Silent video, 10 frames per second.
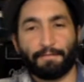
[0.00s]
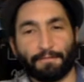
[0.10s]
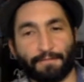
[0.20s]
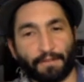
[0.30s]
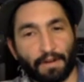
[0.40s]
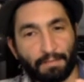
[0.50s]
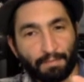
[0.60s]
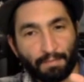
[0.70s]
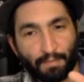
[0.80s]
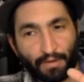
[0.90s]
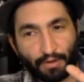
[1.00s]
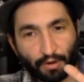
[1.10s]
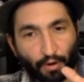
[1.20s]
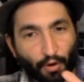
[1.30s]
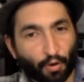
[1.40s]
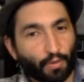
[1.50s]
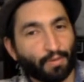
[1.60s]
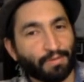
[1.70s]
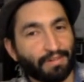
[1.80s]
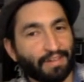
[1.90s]
from your own
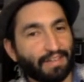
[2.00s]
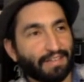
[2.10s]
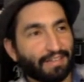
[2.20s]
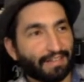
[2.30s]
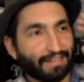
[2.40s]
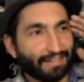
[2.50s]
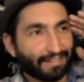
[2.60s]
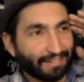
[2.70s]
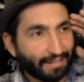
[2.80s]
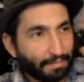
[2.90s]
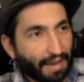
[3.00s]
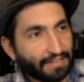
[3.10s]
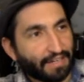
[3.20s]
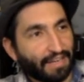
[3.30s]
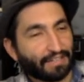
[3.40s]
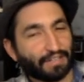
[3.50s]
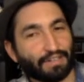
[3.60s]
imagination